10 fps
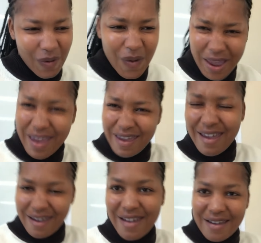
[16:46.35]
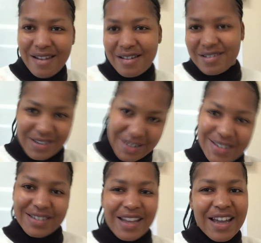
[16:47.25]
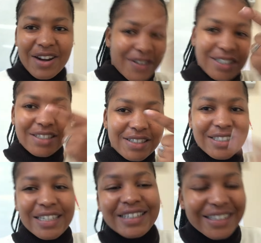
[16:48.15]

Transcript: We are crushing it.